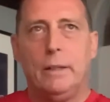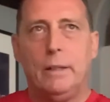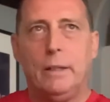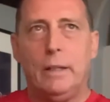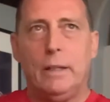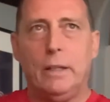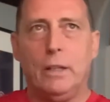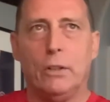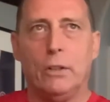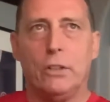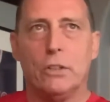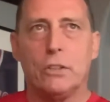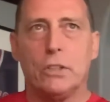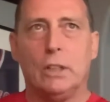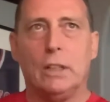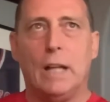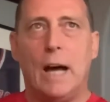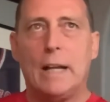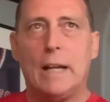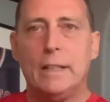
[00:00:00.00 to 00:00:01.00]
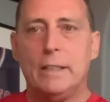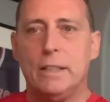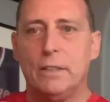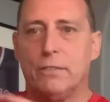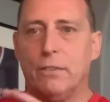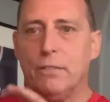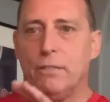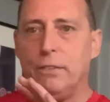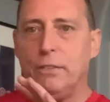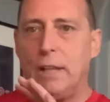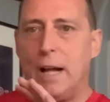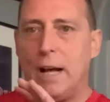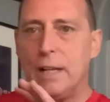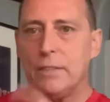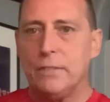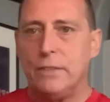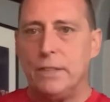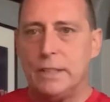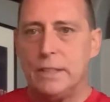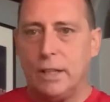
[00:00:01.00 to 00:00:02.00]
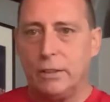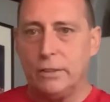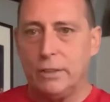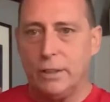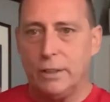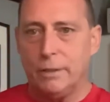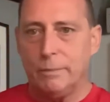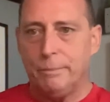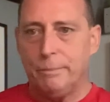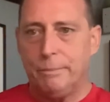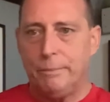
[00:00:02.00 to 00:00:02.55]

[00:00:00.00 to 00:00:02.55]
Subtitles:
you know, there's a lot of different philosophies out there.